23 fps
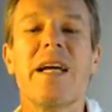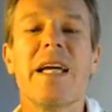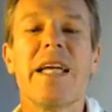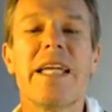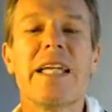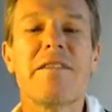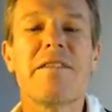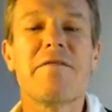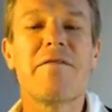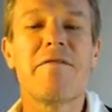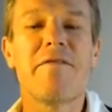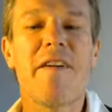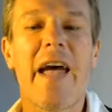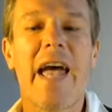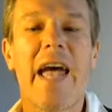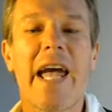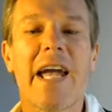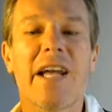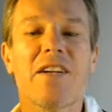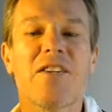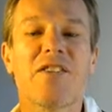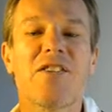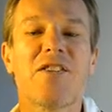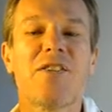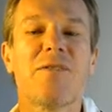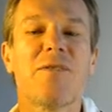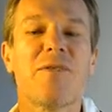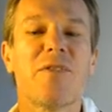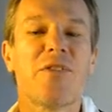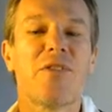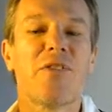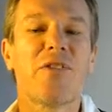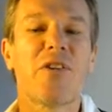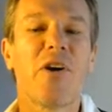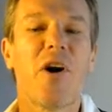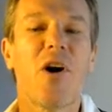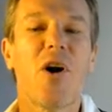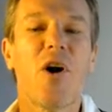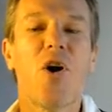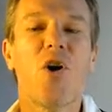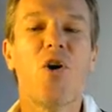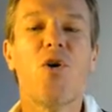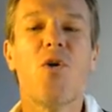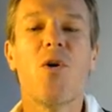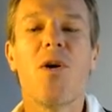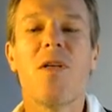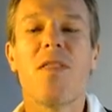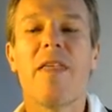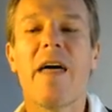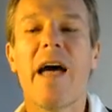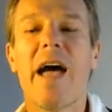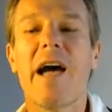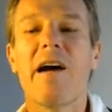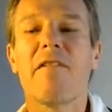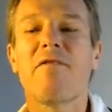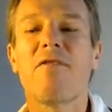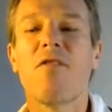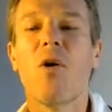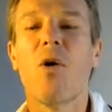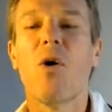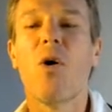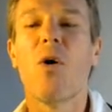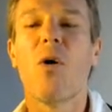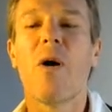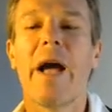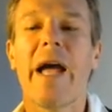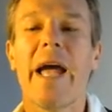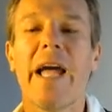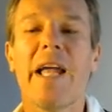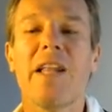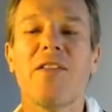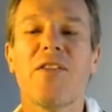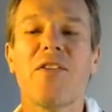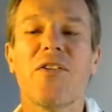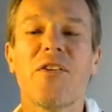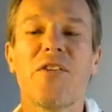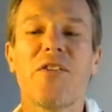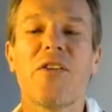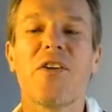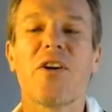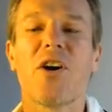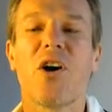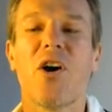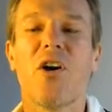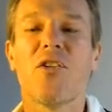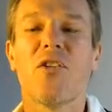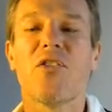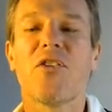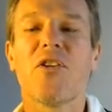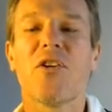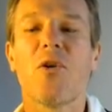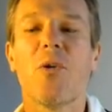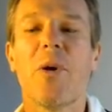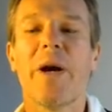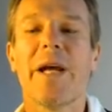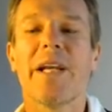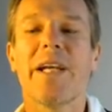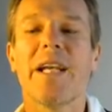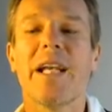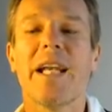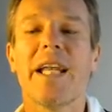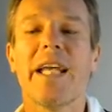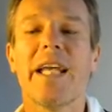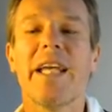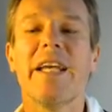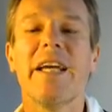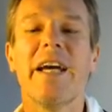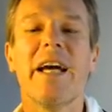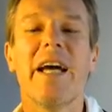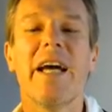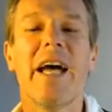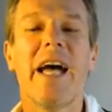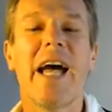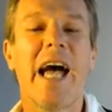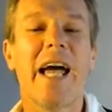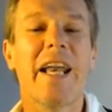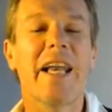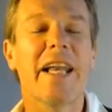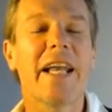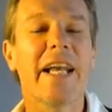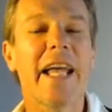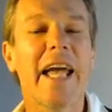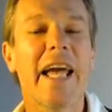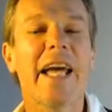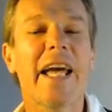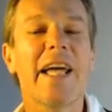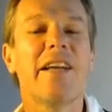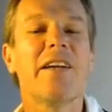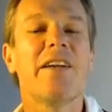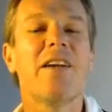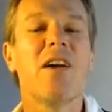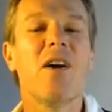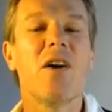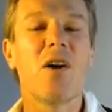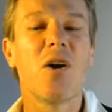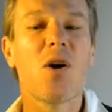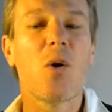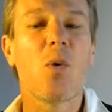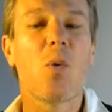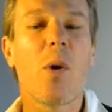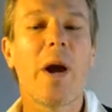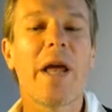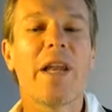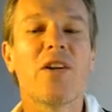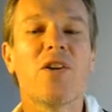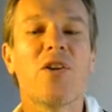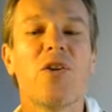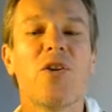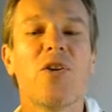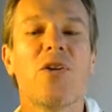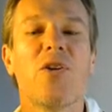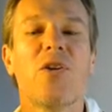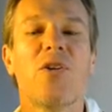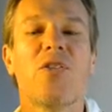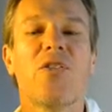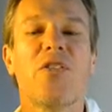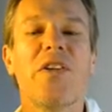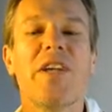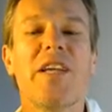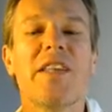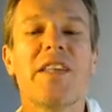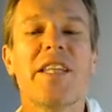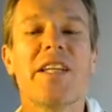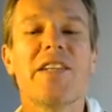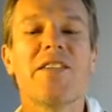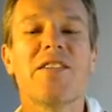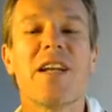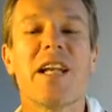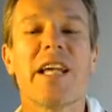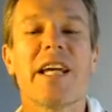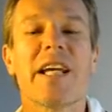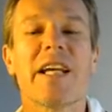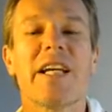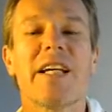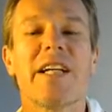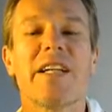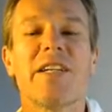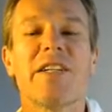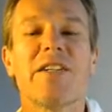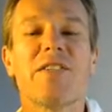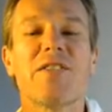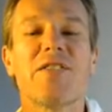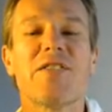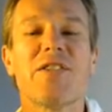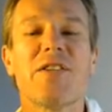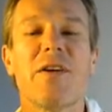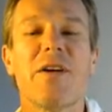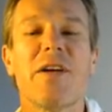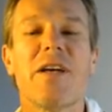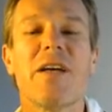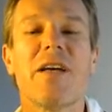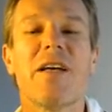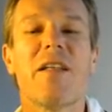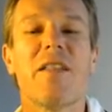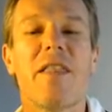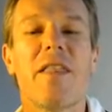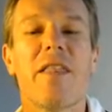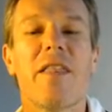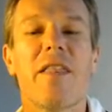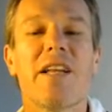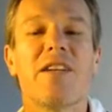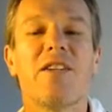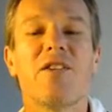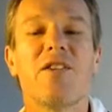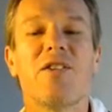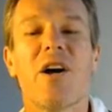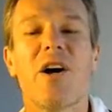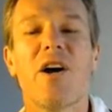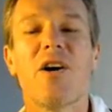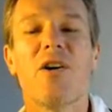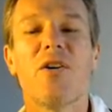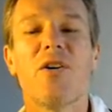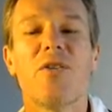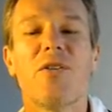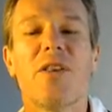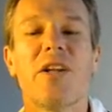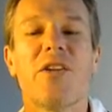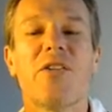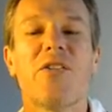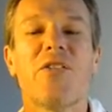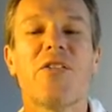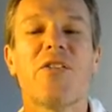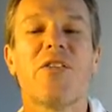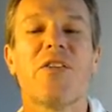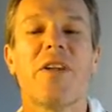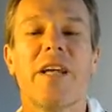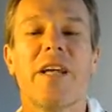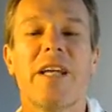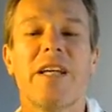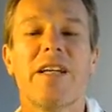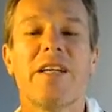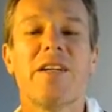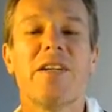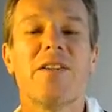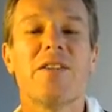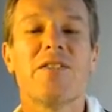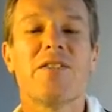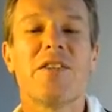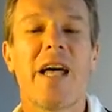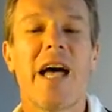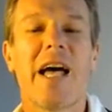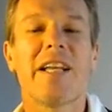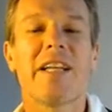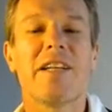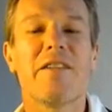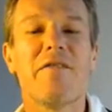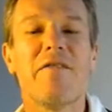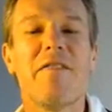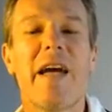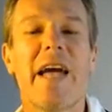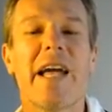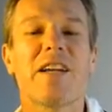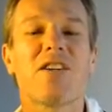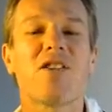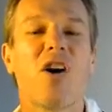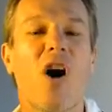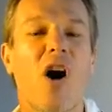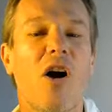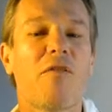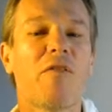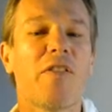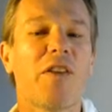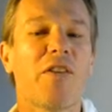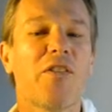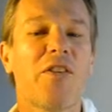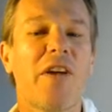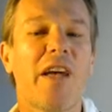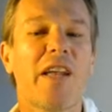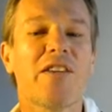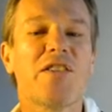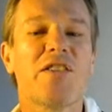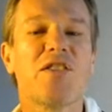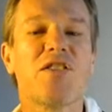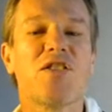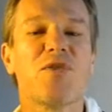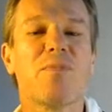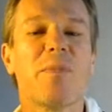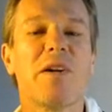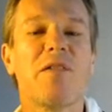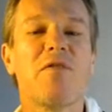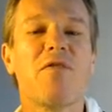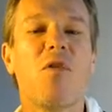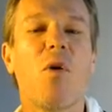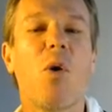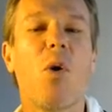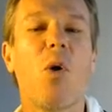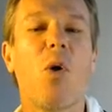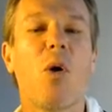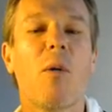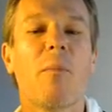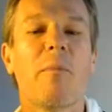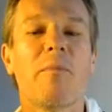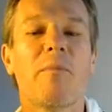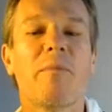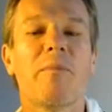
Effect, so, therefore, hence, consequently. And again, when you see these linkers, then you know this is an effect of the sentence before.